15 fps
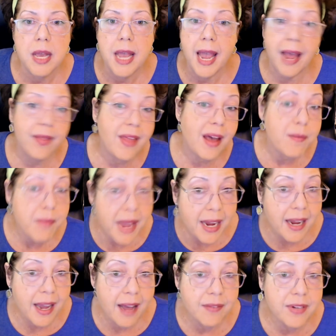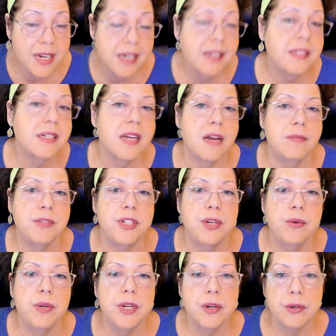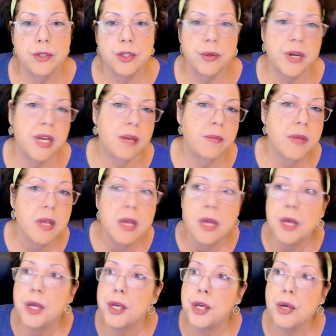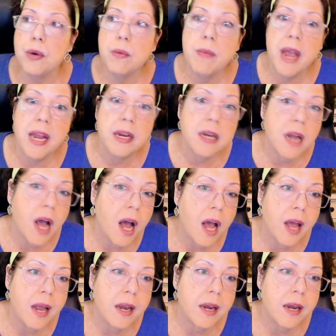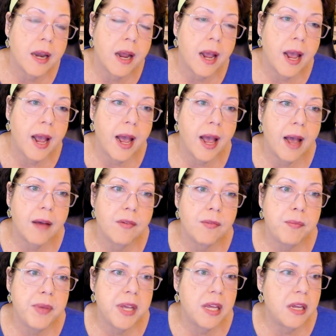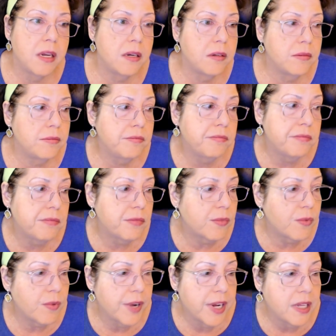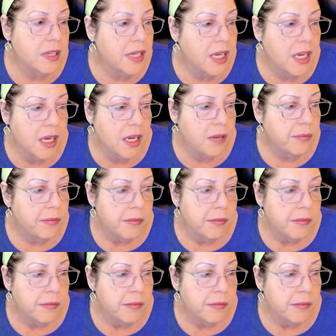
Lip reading: And that may have needed to come to you in your dream. You may not have been really